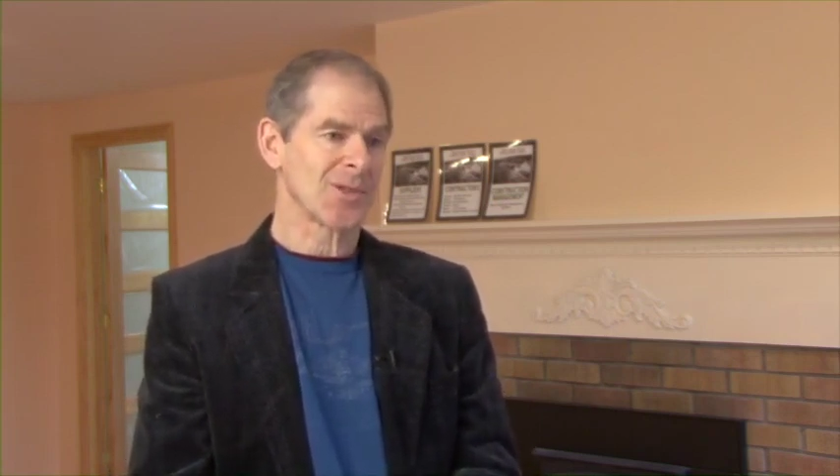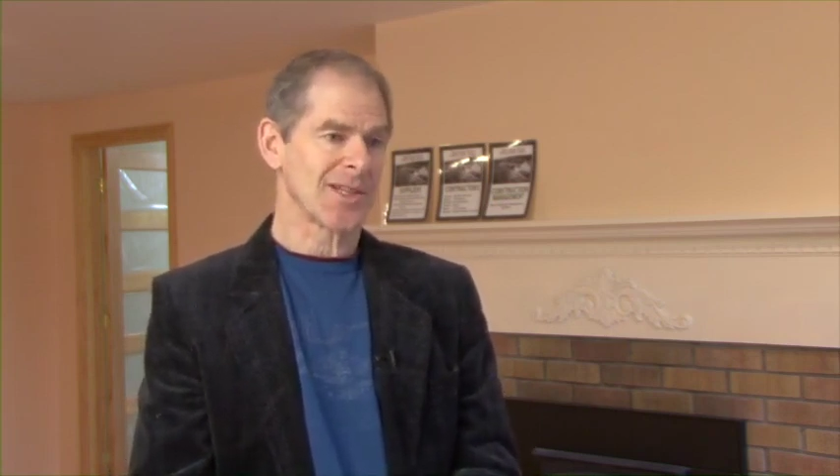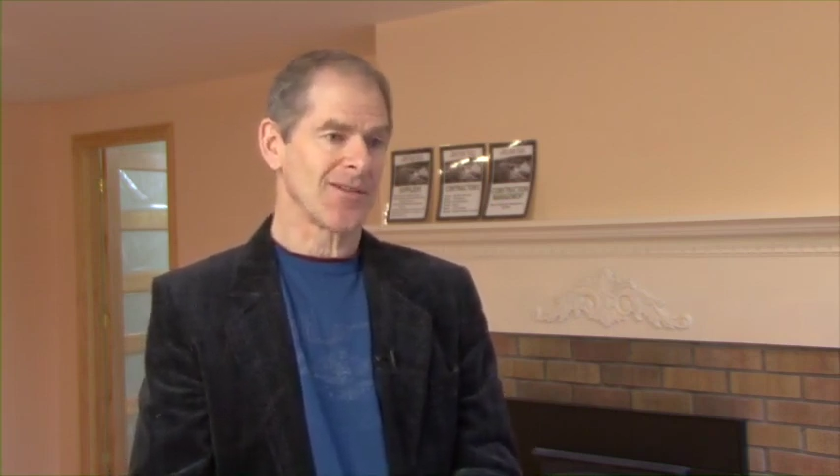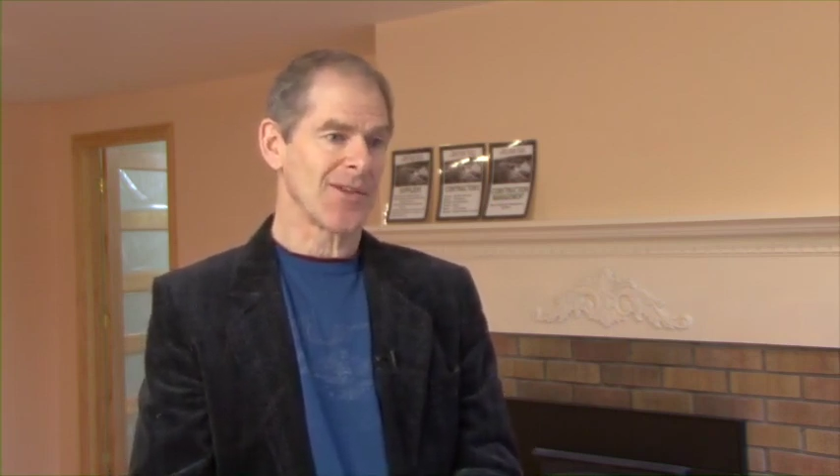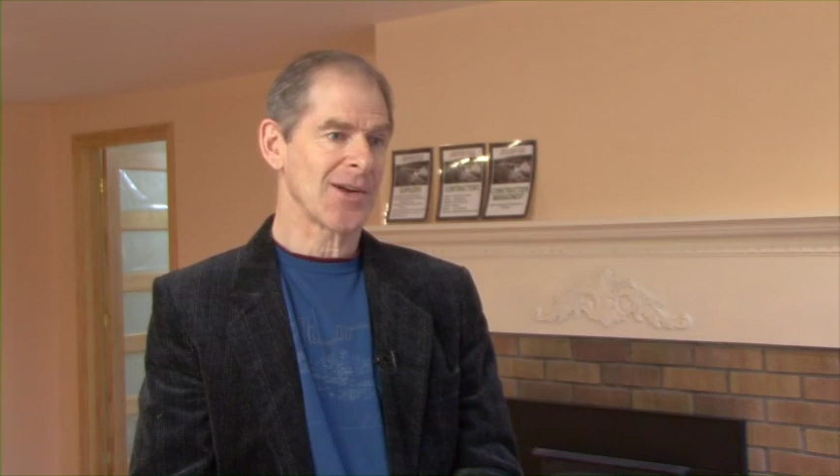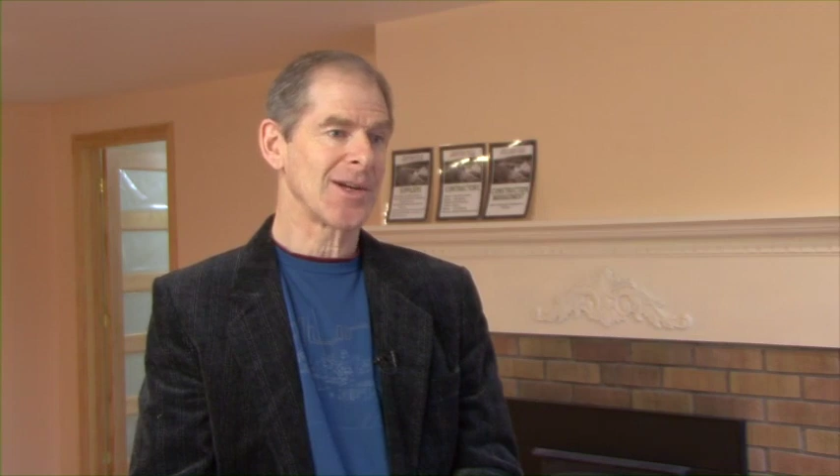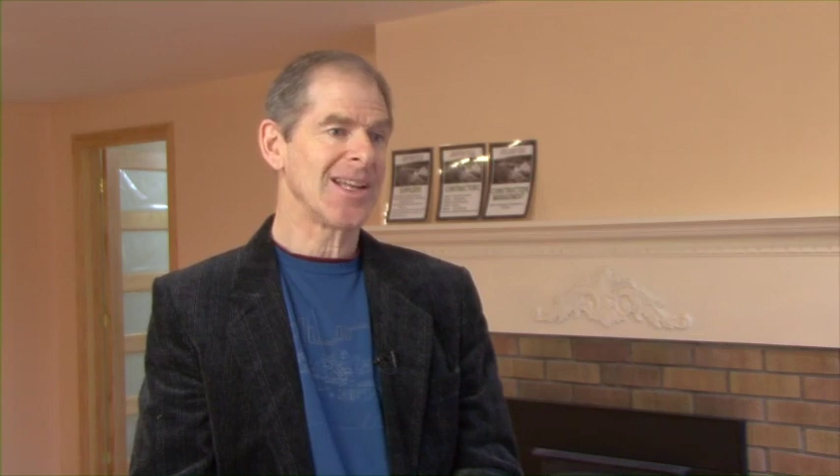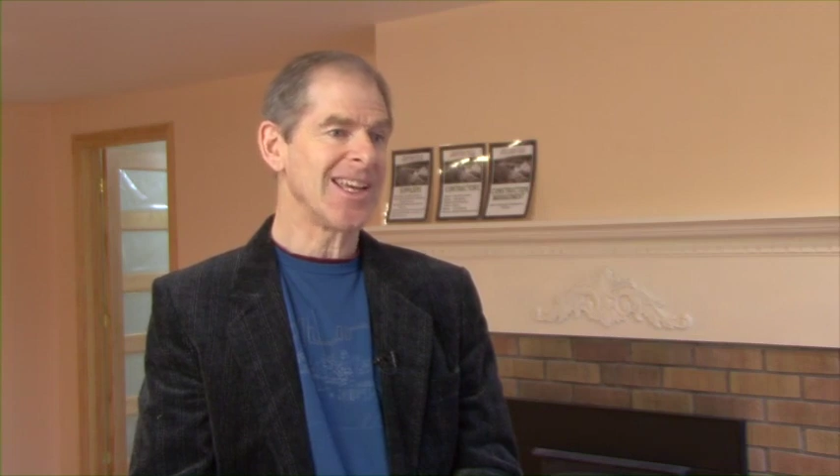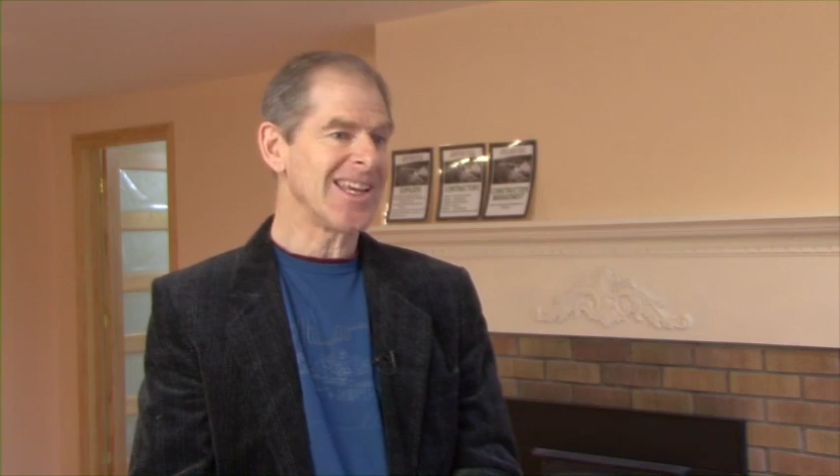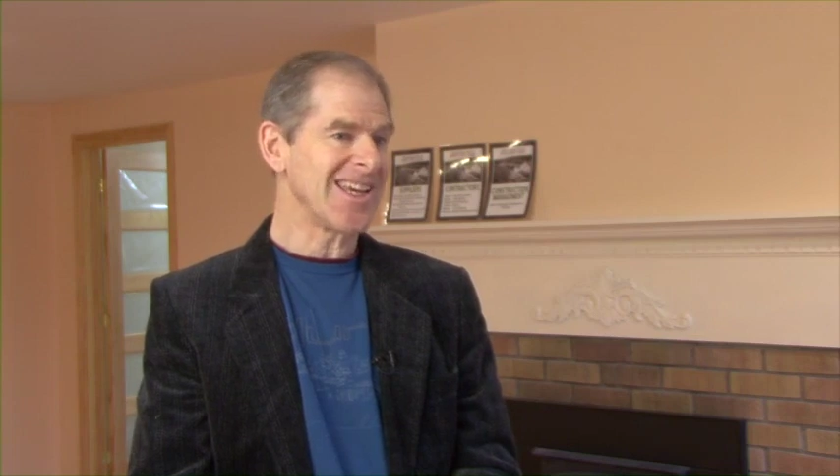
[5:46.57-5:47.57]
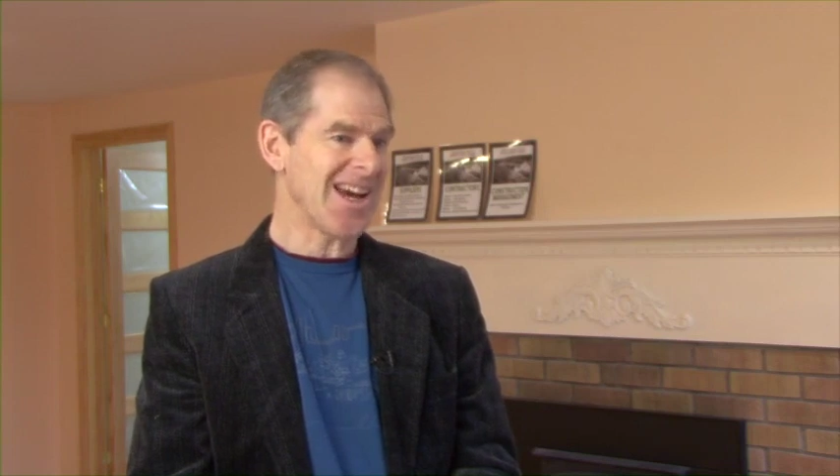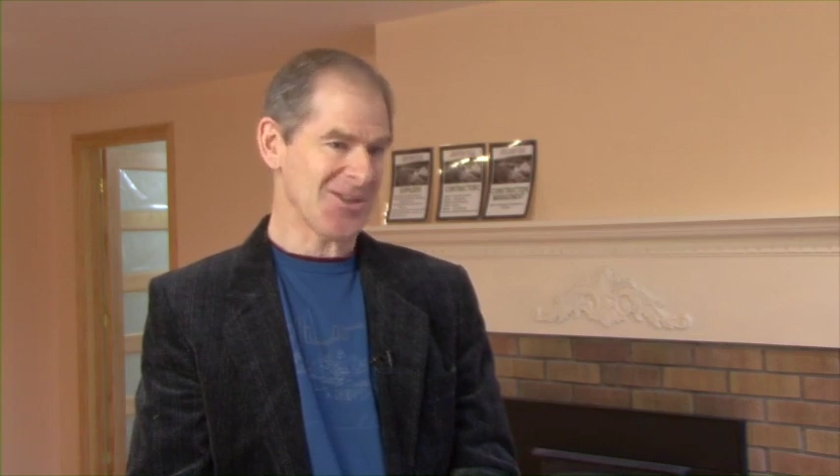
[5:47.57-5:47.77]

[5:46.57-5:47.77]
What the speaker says: was a very leaky